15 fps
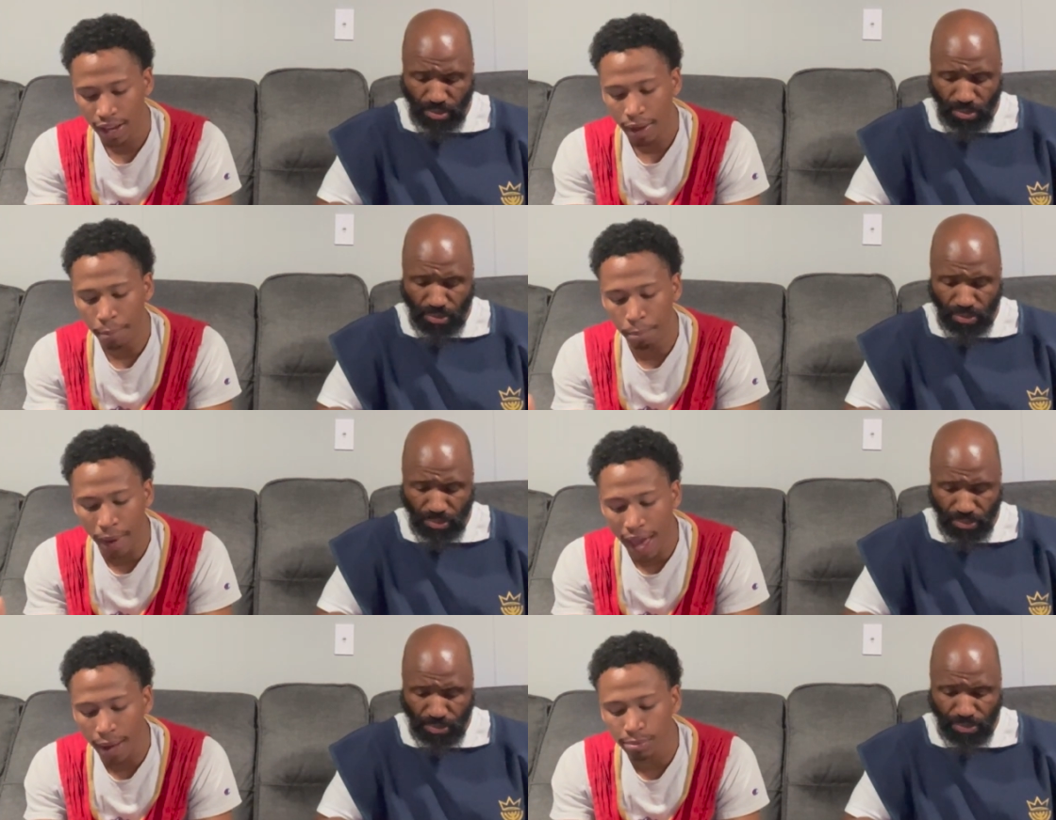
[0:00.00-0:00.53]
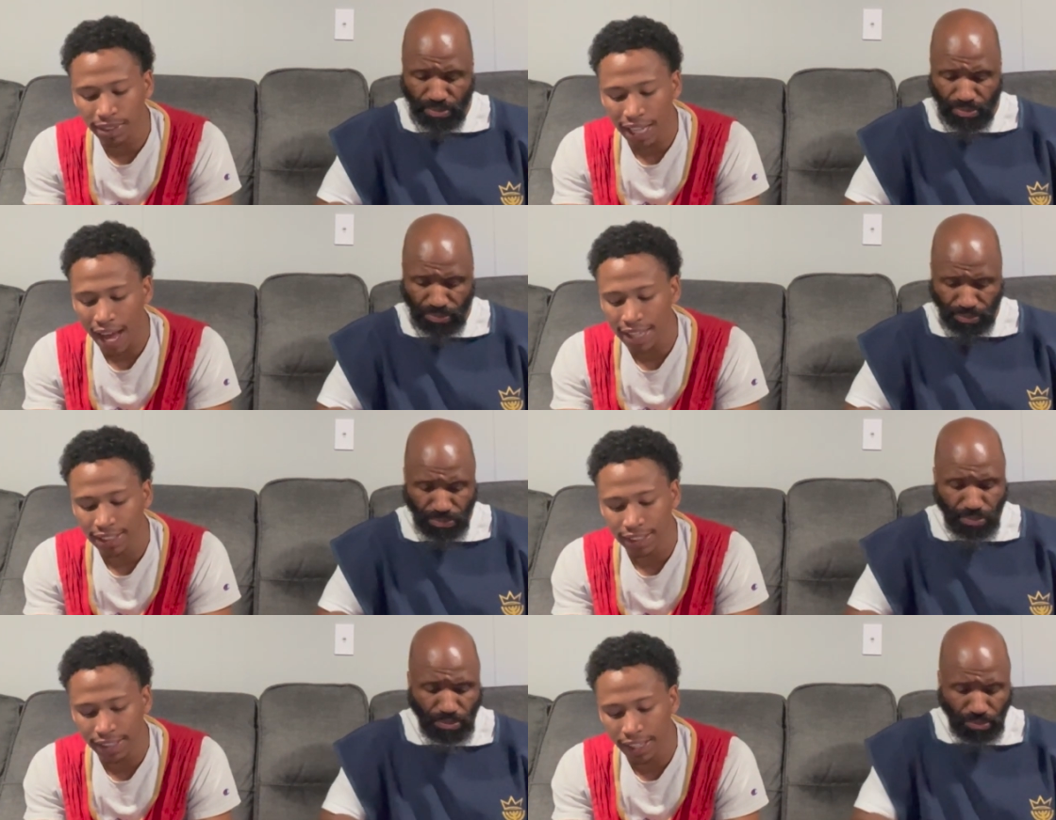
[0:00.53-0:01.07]

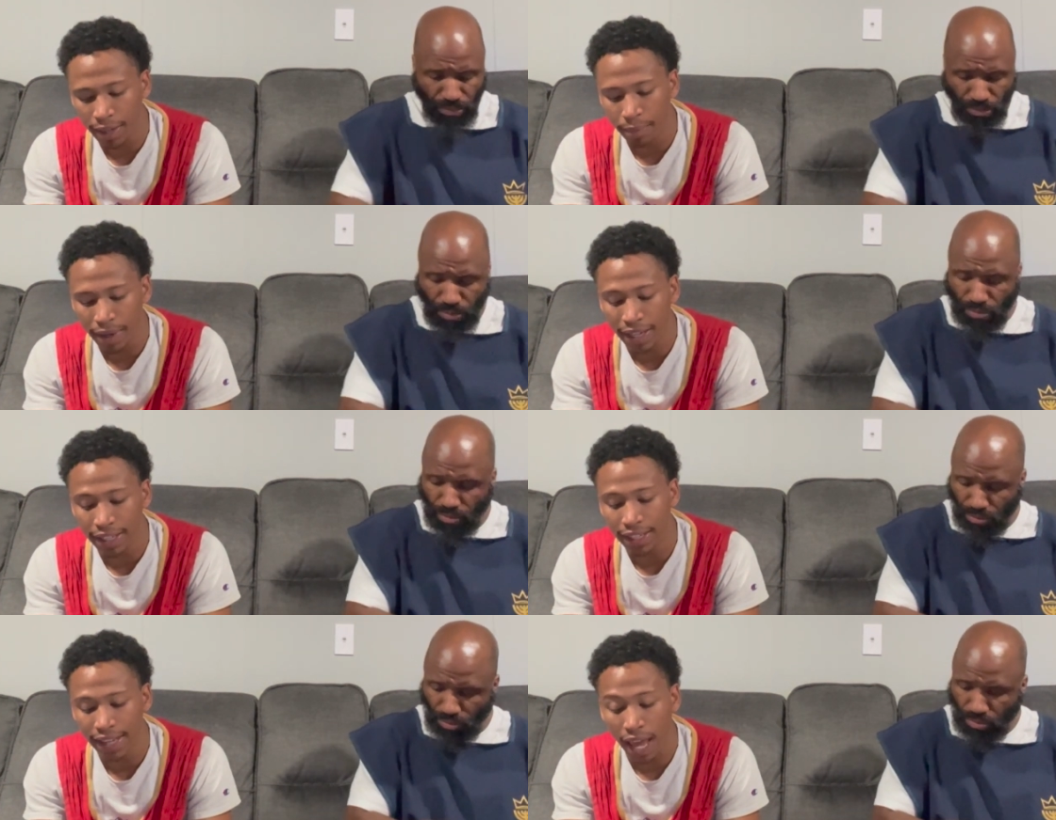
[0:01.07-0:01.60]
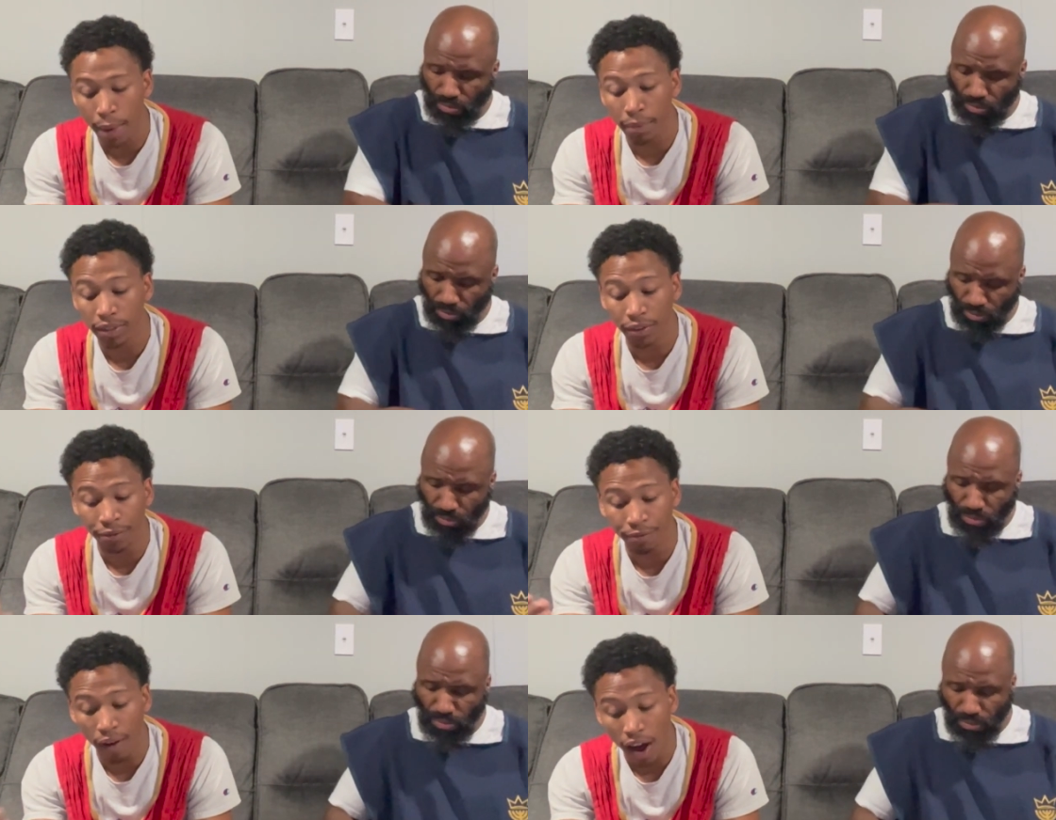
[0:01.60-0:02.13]
Speaker 1: baptizing them in the name of
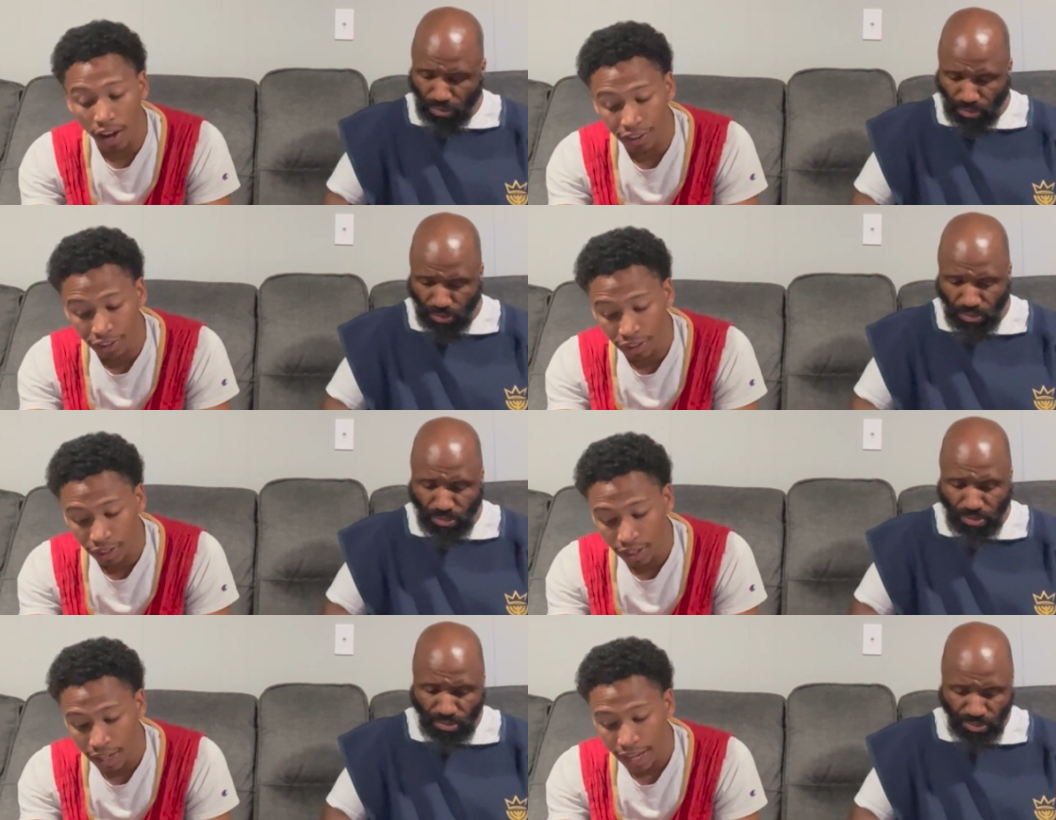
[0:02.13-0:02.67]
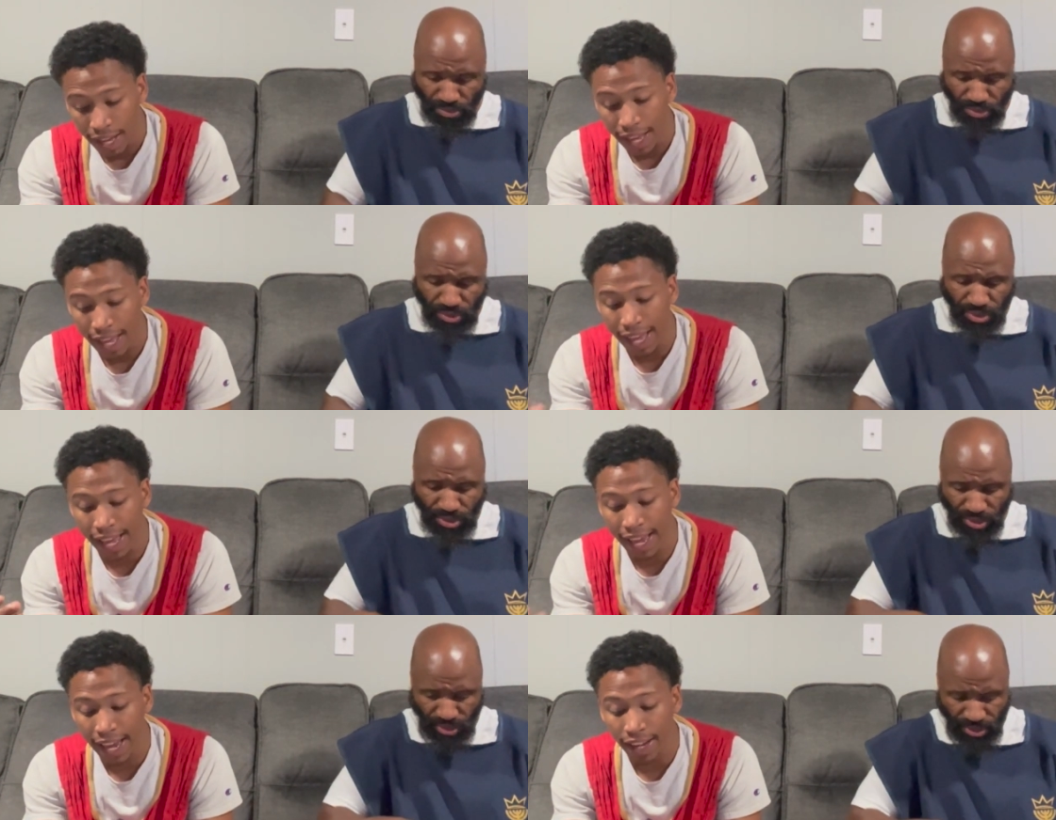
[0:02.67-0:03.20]
the Father
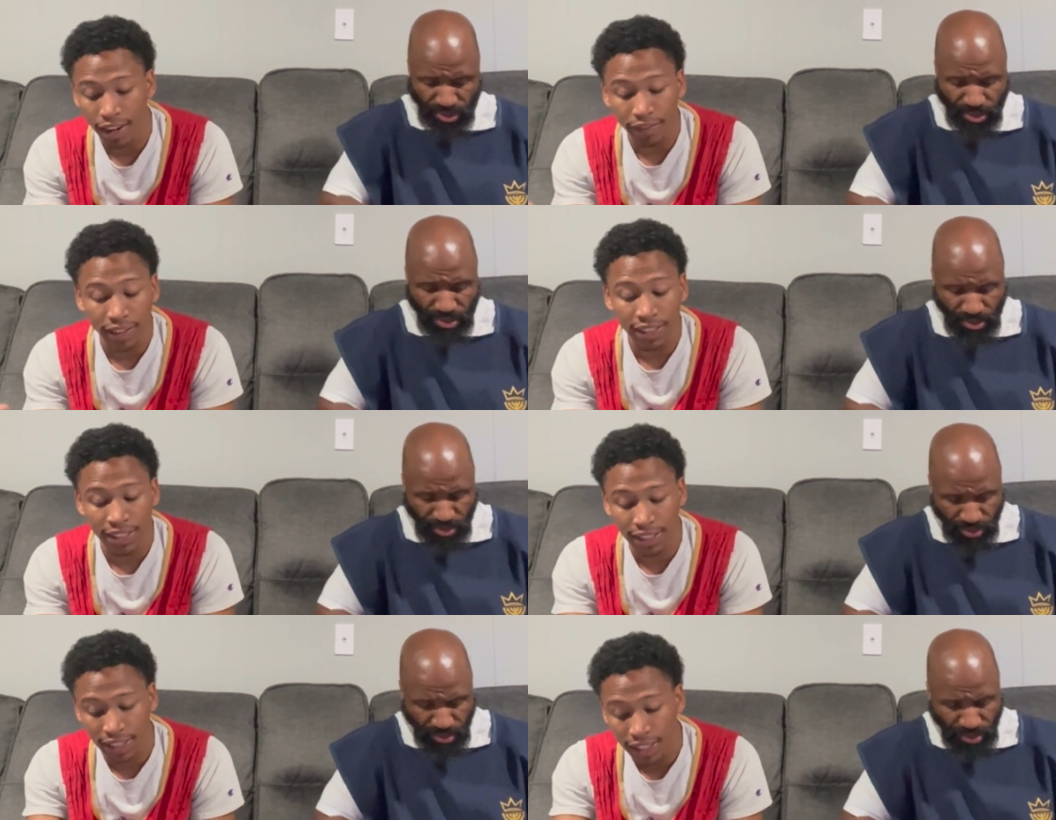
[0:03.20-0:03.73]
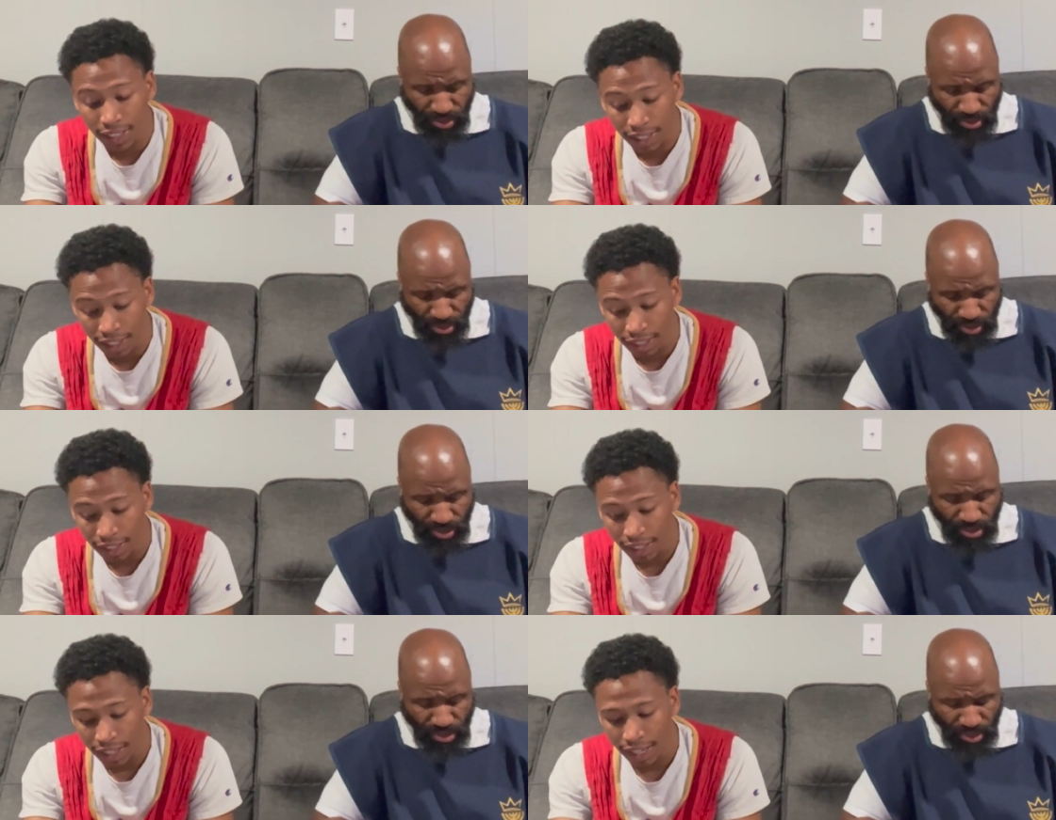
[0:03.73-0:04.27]
and of the
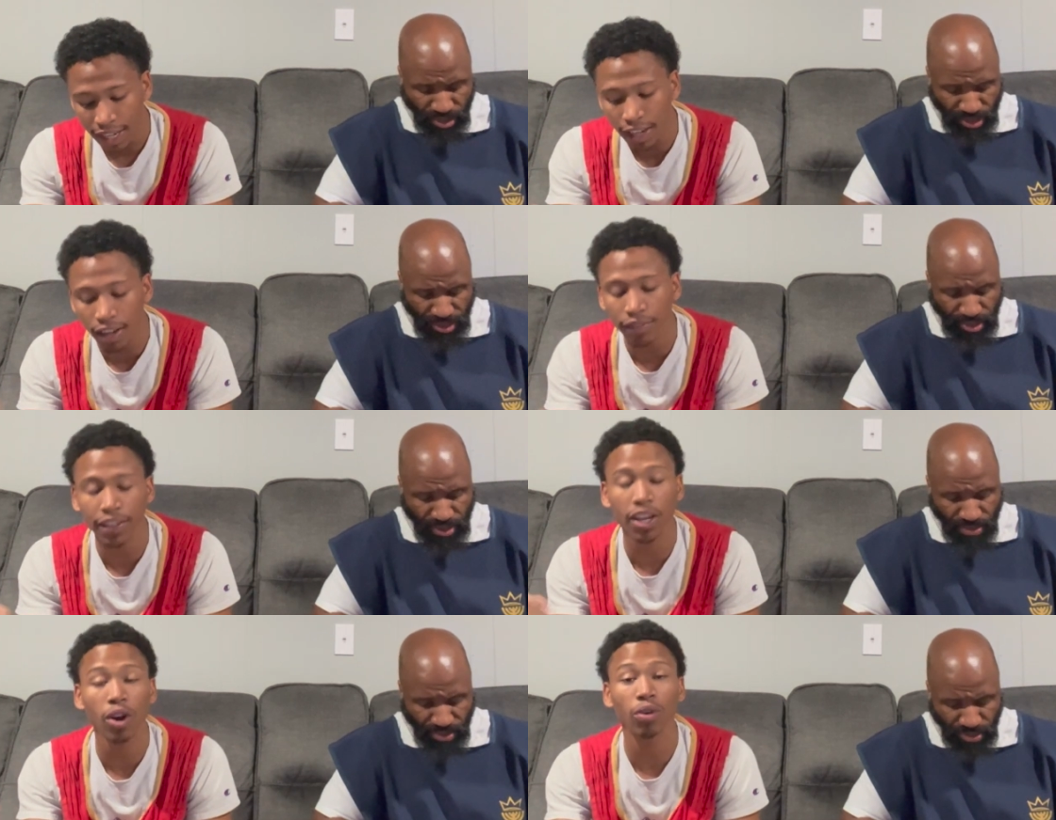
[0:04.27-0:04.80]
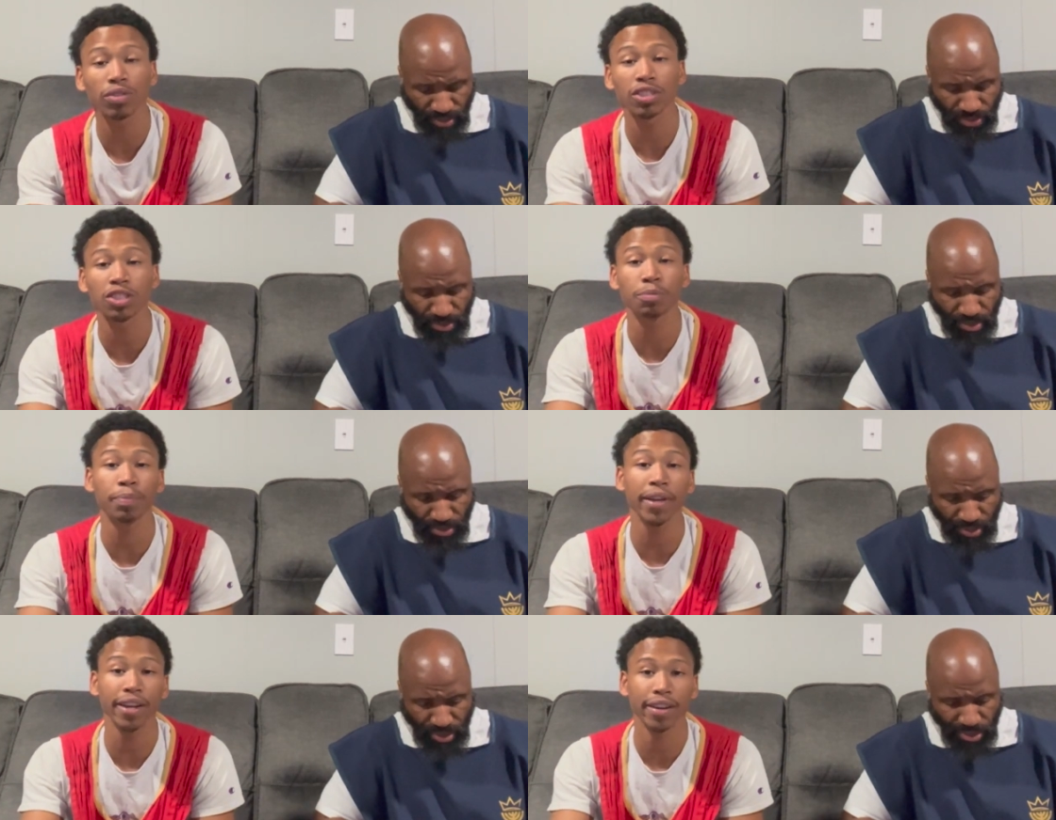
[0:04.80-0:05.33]
Son and of the Holy
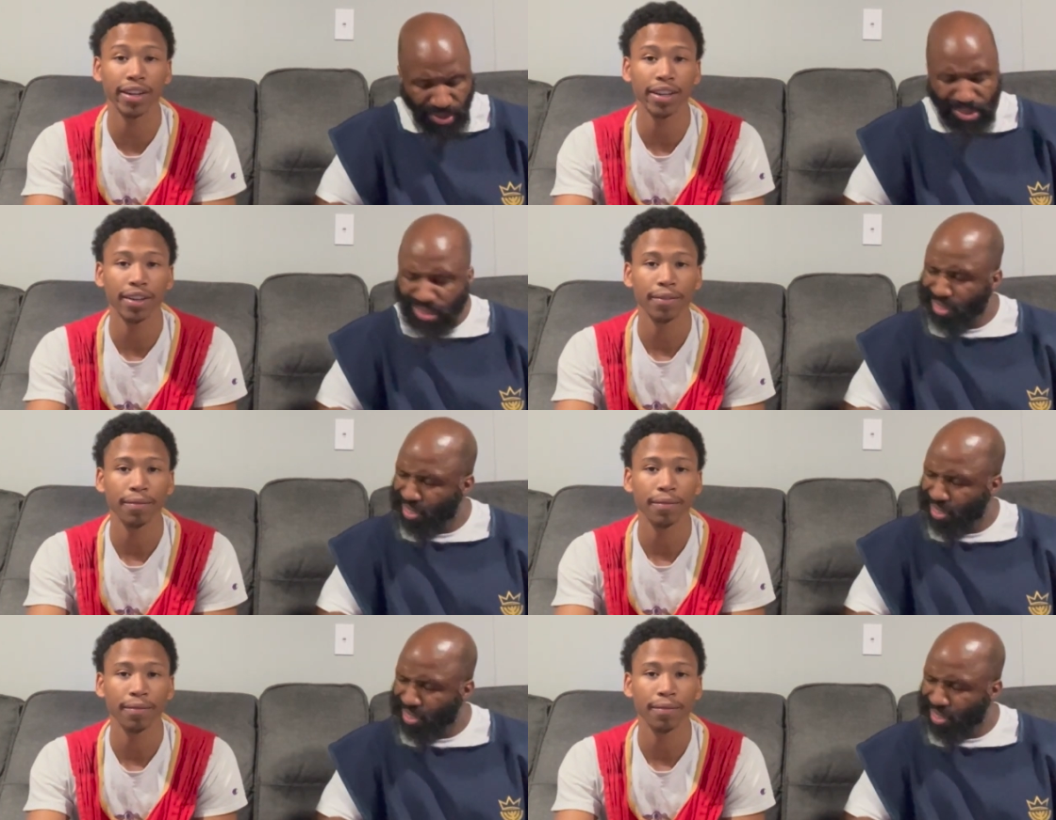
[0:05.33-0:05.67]
Spirit.